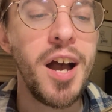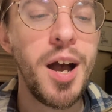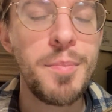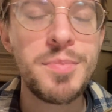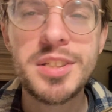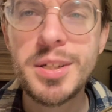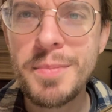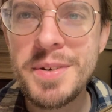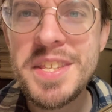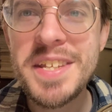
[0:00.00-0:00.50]

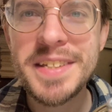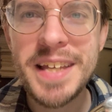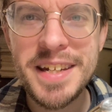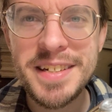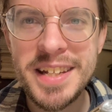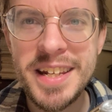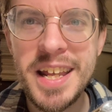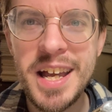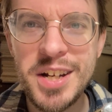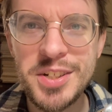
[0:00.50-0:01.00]
Some of these I
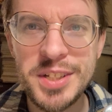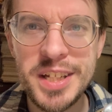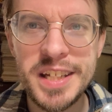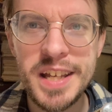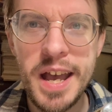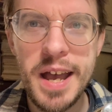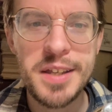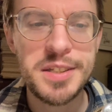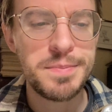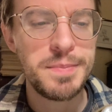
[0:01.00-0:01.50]
did actually
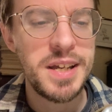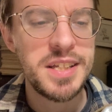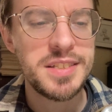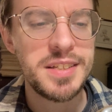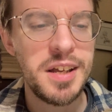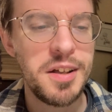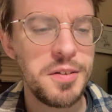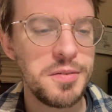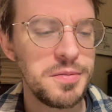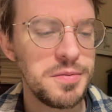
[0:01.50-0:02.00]
cast
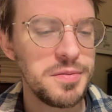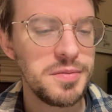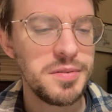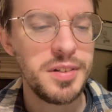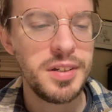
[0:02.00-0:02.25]
myself.